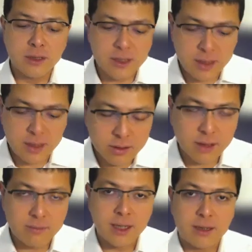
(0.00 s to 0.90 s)
still
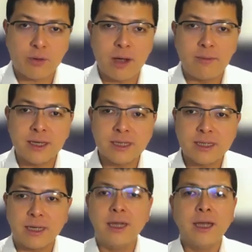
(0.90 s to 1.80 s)
not made the prime
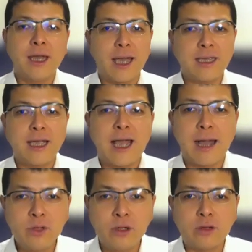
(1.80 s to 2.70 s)
minister, I think
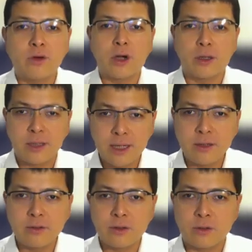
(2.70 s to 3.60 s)
UMNO will
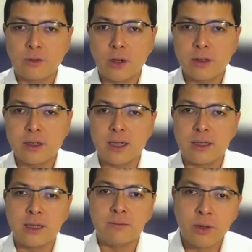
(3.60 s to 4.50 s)
continue to rock
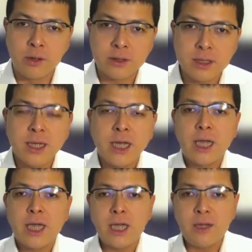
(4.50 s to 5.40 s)
the boat.
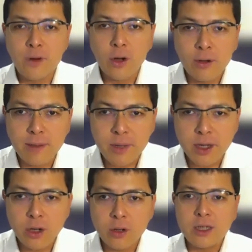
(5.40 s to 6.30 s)
If lo and
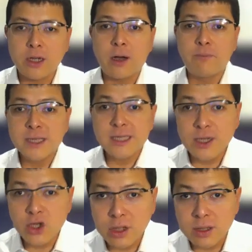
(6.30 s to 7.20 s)
behold, the
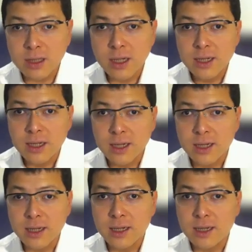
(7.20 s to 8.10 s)
opposition
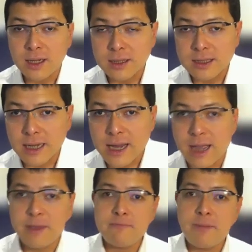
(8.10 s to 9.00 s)
is
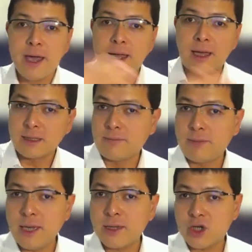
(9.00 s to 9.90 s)
coming back as a
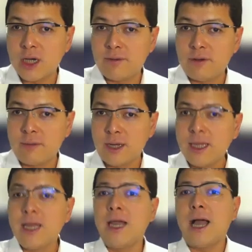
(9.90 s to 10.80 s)
PH
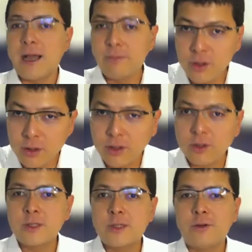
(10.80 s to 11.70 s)
government, UMNO
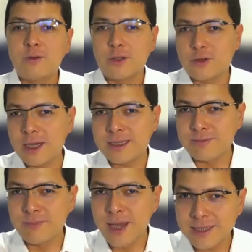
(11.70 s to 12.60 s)
also will try its
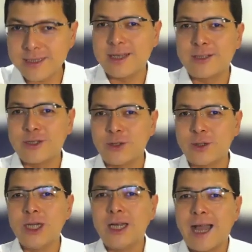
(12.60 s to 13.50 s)
best to
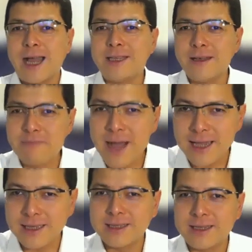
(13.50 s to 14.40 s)

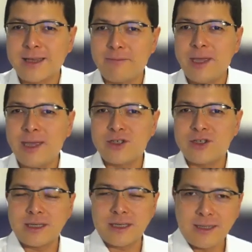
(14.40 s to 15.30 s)
undermine the PH
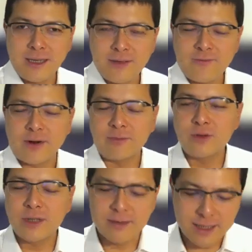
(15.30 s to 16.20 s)
as it did from
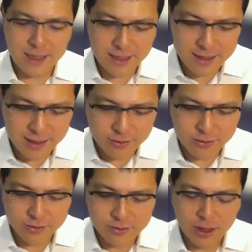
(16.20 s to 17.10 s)
2018 to
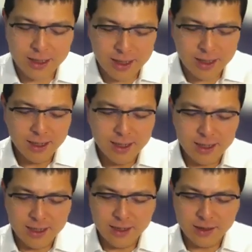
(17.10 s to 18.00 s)

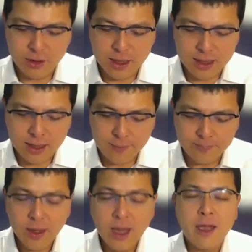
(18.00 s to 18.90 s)
2020.
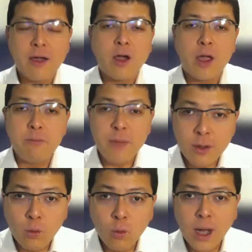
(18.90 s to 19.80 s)

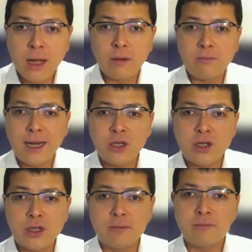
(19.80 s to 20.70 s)
Meanwhile,
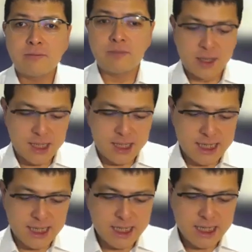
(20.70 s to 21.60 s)
Malaysian
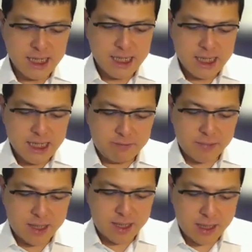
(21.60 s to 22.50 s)

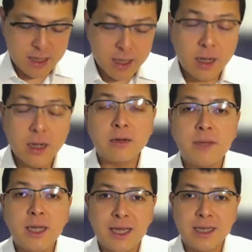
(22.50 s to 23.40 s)

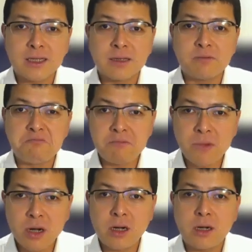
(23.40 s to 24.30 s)
economy is
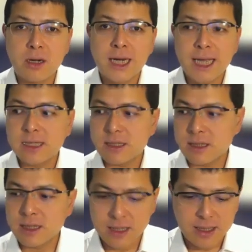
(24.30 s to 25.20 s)
more or less
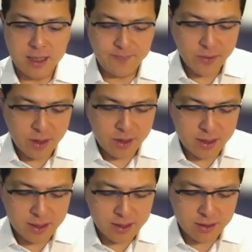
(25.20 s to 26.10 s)
on
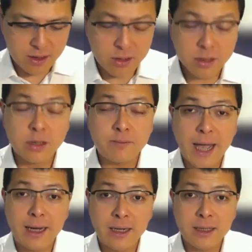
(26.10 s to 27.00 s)
a sort of
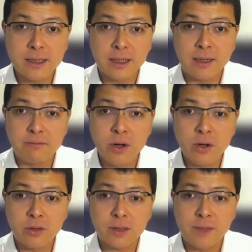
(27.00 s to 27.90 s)
autopilot
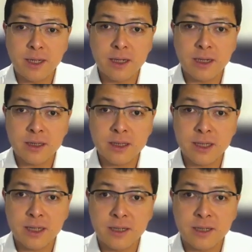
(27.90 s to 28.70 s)
mode because,